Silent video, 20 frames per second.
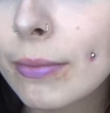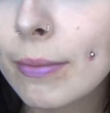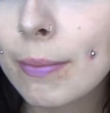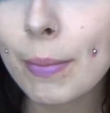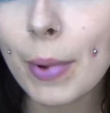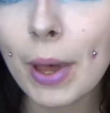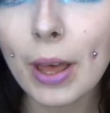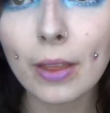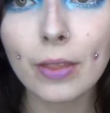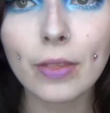
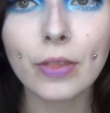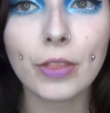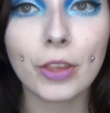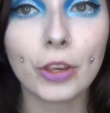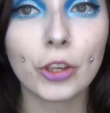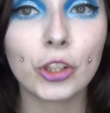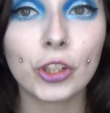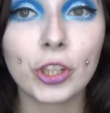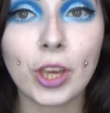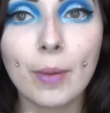But the
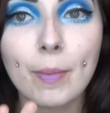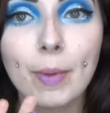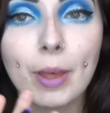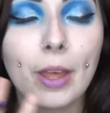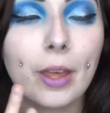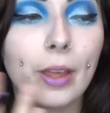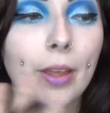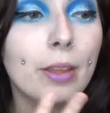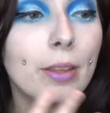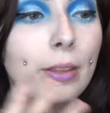
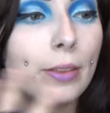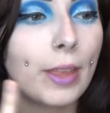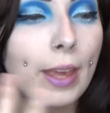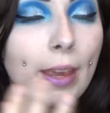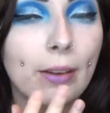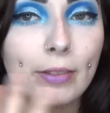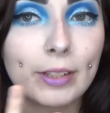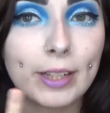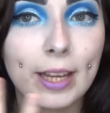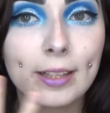shimmer, the
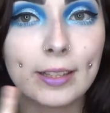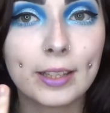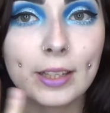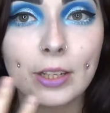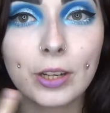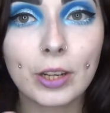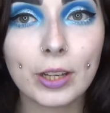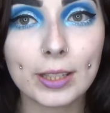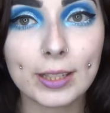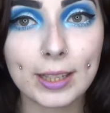
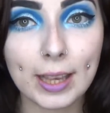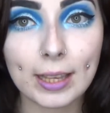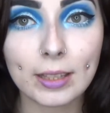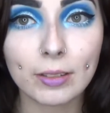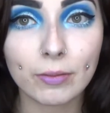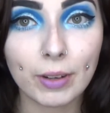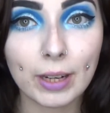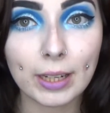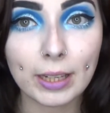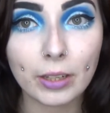iridescentness
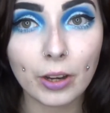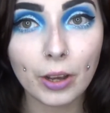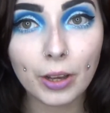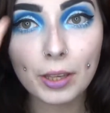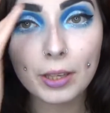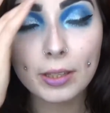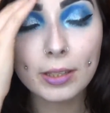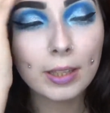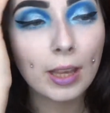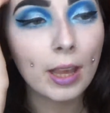is really
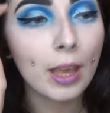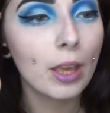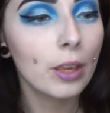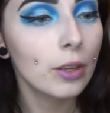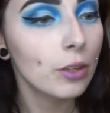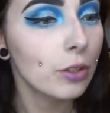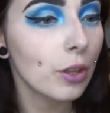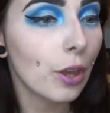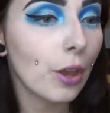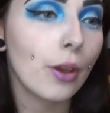nice.
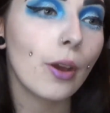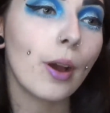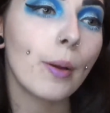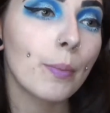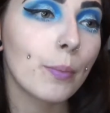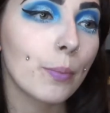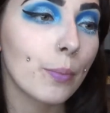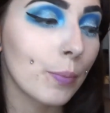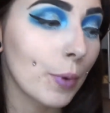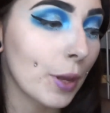So
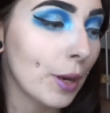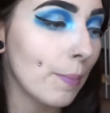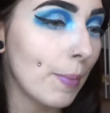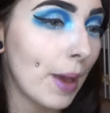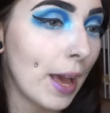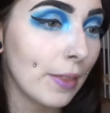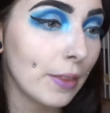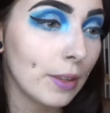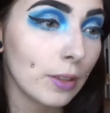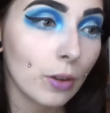I'm going to
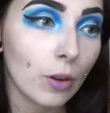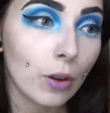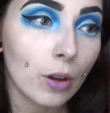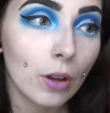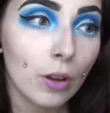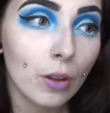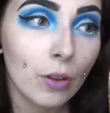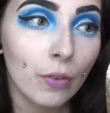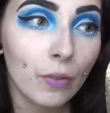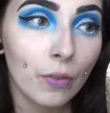pat this
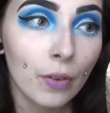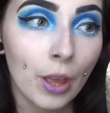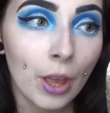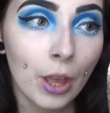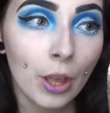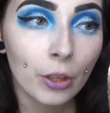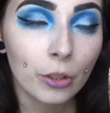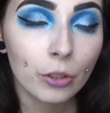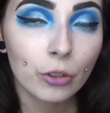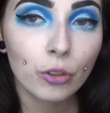off,
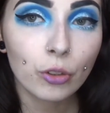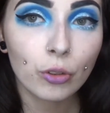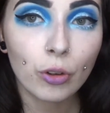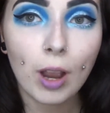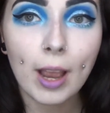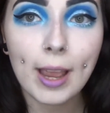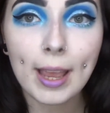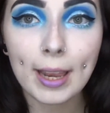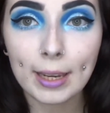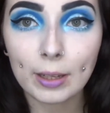
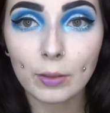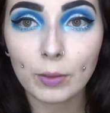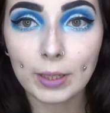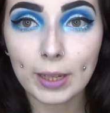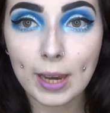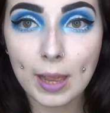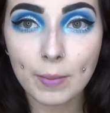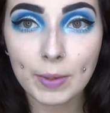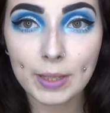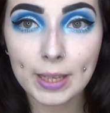try a liquid
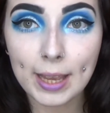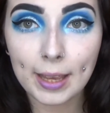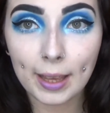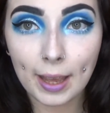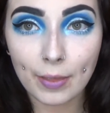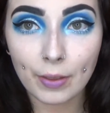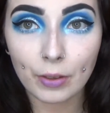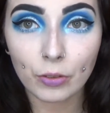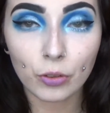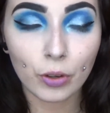lipstick,
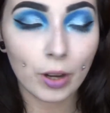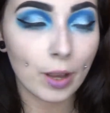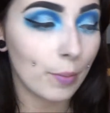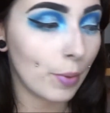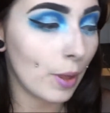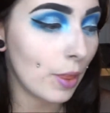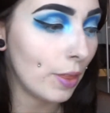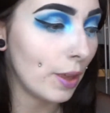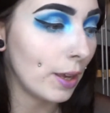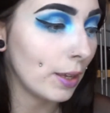and then try and
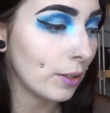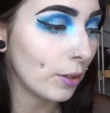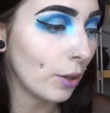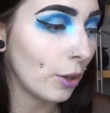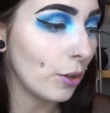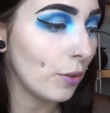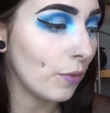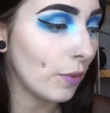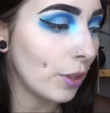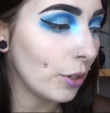put this
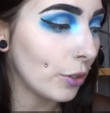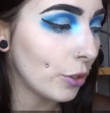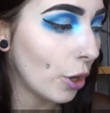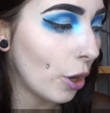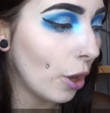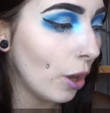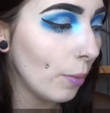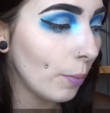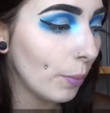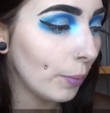over the
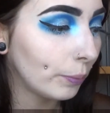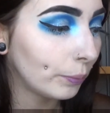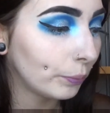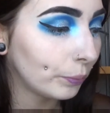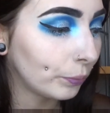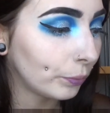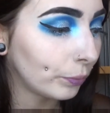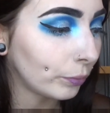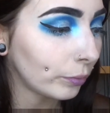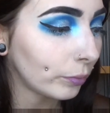
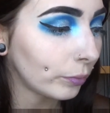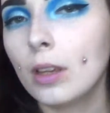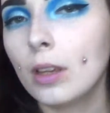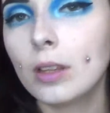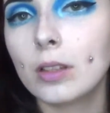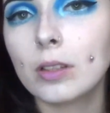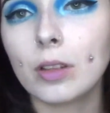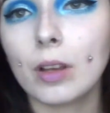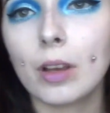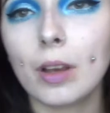top.
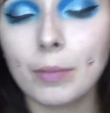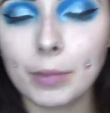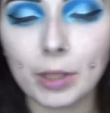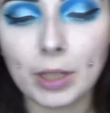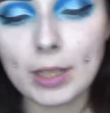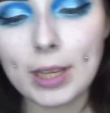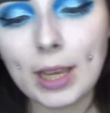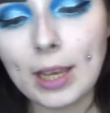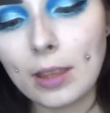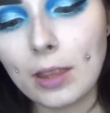So I'm going
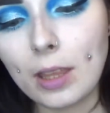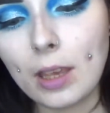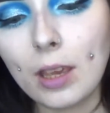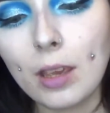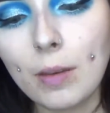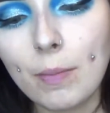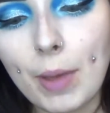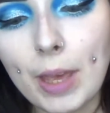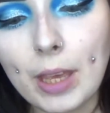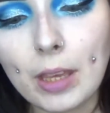to take
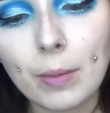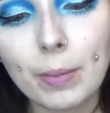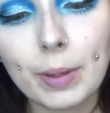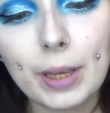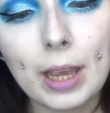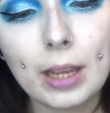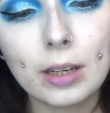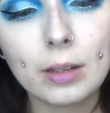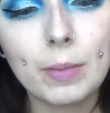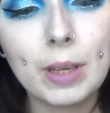the Makeup
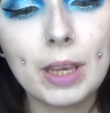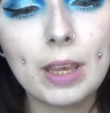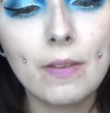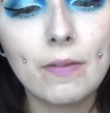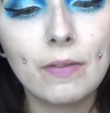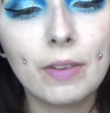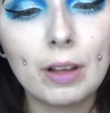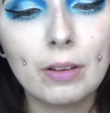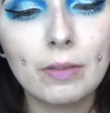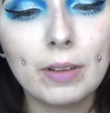Academy
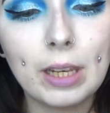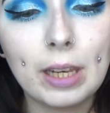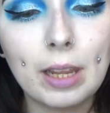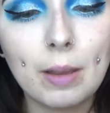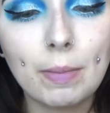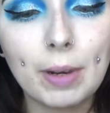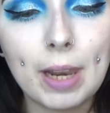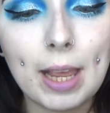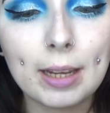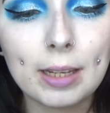Velvet Lip
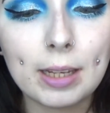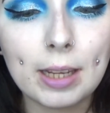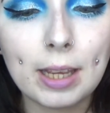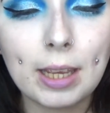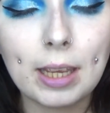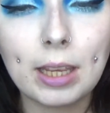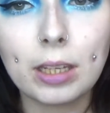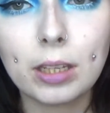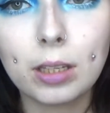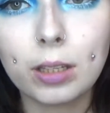Lacquer
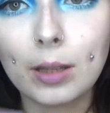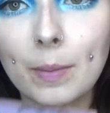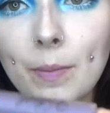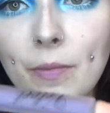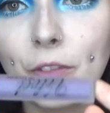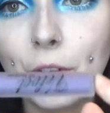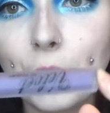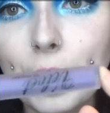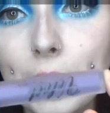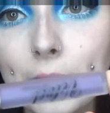in
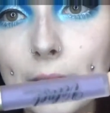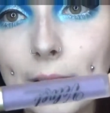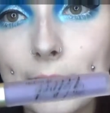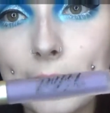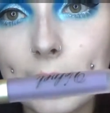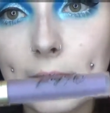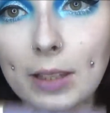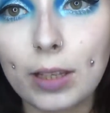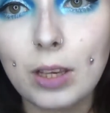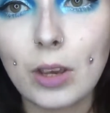Symphonic, as
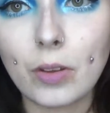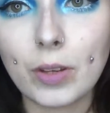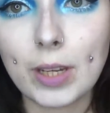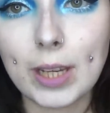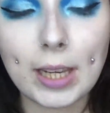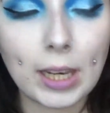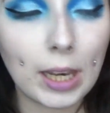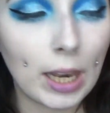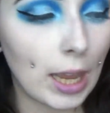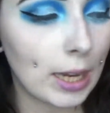it's the
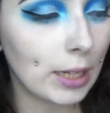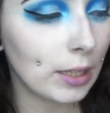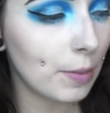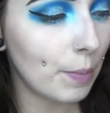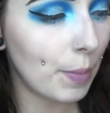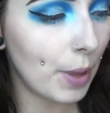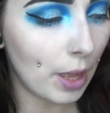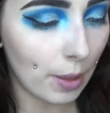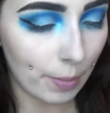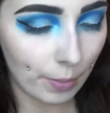only light
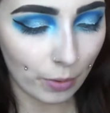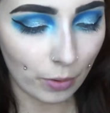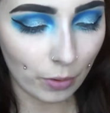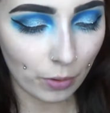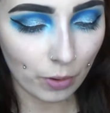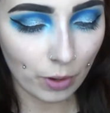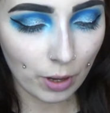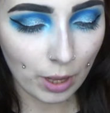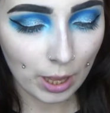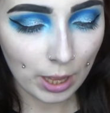
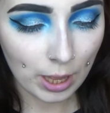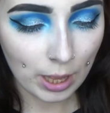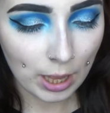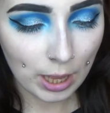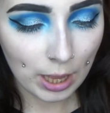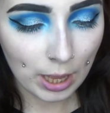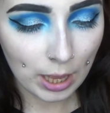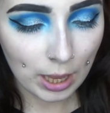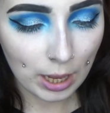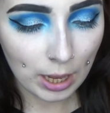purple
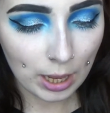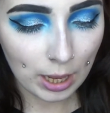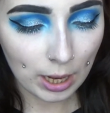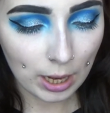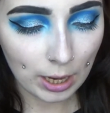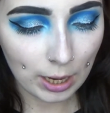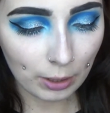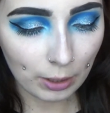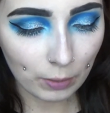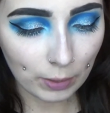
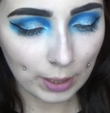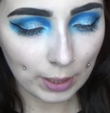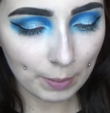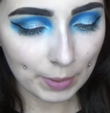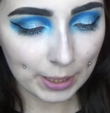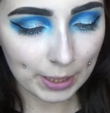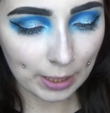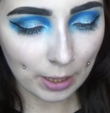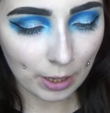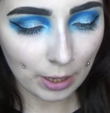liquid
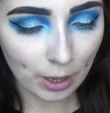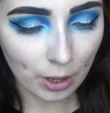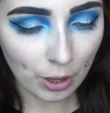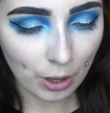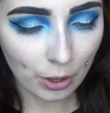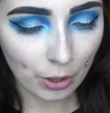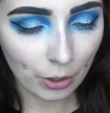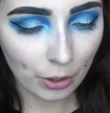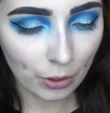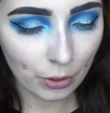lipstick I
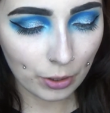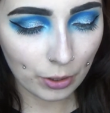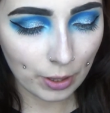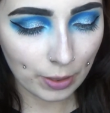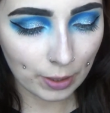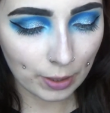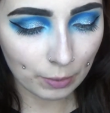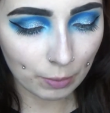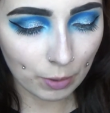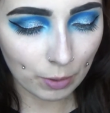own.
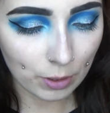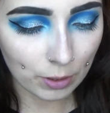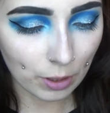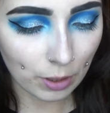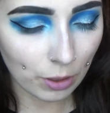This was